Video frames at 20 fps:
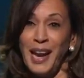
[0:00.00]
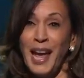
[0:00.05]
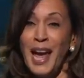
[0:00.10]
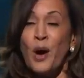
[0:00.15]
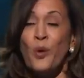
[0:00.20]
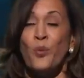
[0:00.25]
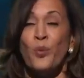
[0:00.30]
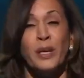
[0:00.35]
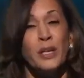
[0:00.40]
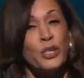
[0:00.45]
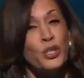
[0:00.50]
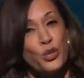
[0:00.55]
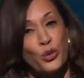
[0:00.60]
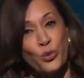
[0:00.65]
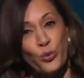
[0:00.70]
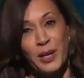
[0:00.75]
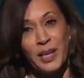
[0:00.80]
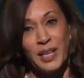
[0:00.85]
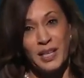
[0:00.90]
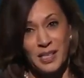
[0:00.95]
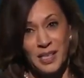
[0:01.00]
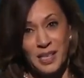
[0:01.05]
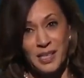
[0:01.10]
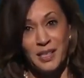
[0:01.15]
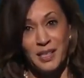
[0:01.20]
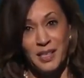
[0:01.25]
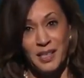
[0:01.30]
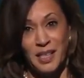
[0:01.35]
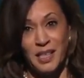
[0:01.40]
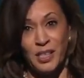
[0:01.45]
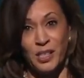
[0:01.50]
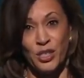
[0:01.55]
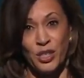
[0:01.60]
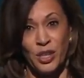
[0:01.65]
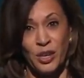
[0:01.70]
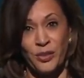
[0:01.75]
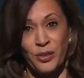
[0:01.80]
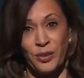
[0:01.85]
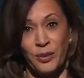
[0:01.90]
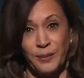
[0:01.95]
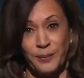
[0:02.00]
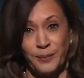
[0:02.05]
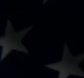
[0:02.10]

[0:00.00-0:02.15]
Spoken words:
how we treat each other.